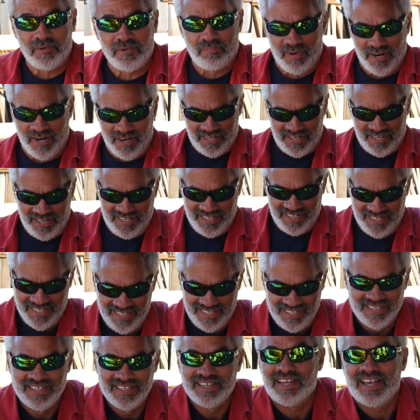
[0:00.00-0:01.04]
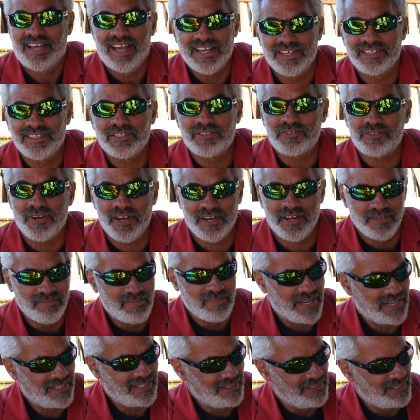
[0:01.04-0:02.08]
part. I just tried to
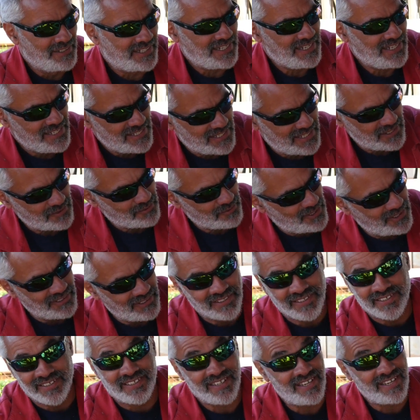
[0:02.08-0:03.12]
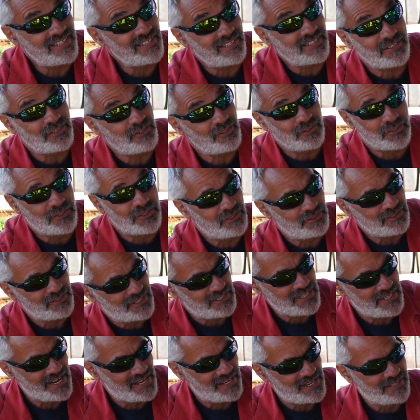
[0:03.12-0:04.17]
make it look easy when, as I told you,
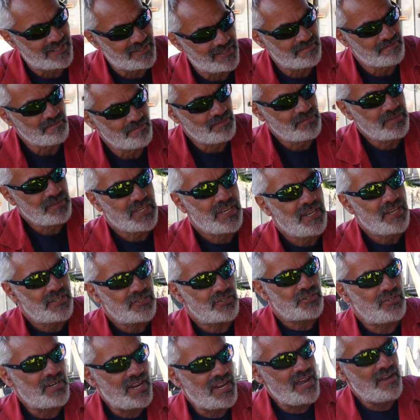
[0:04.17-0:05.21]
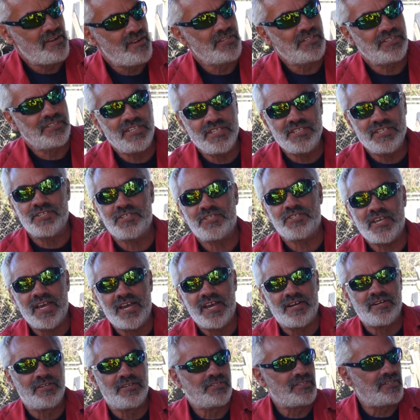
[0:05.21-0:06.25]
it's not. So now that this is
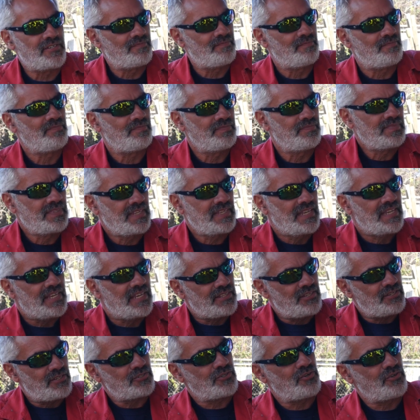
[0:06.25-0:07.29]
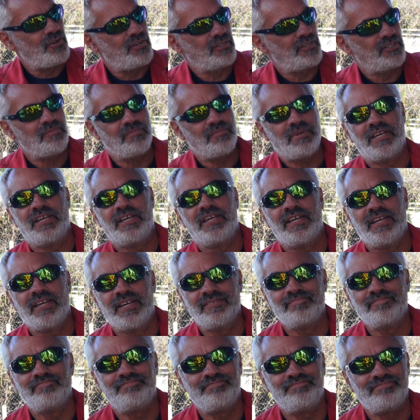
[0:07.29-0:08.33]
out, there's going to be
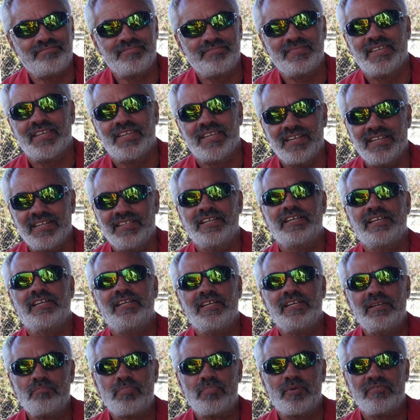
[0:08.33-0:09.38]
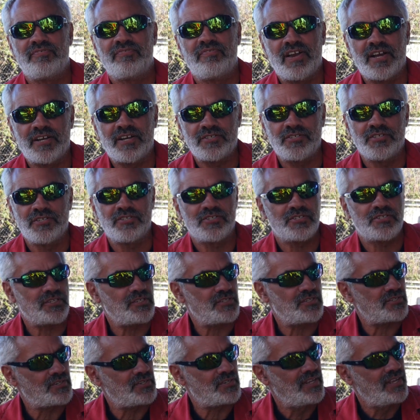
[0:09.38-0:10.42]
little imperfections
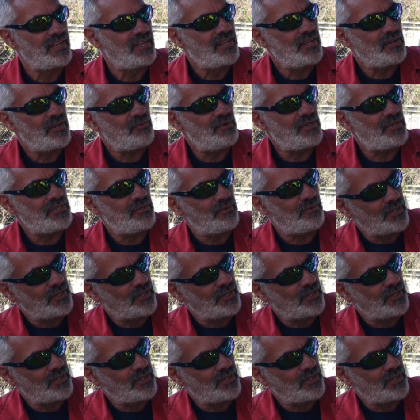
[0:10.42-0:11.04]
because when you were